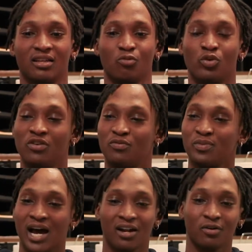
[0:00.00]

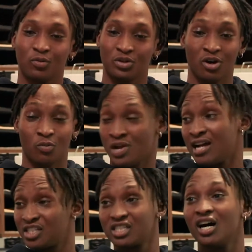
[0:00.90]

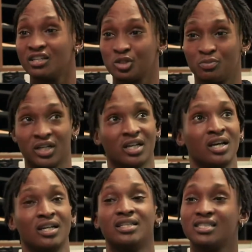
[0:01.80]
not just us, but
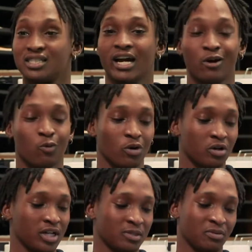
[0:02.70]
this entire
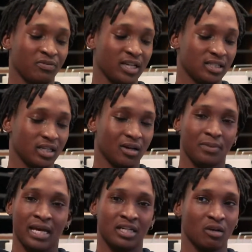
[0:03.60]
world has been facing a
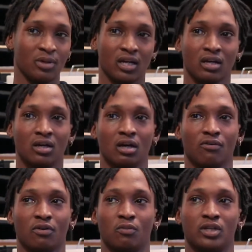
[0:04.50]
pandemic
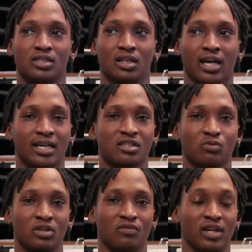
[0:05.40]
from which the likes
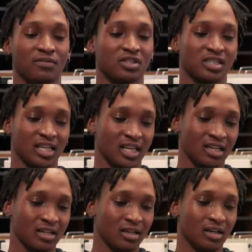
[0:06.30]
we've never
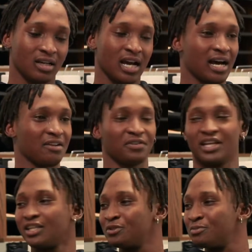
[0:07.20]
seen. God, I feel
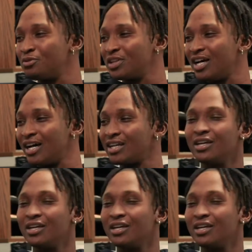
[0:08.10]
like that was a movie line.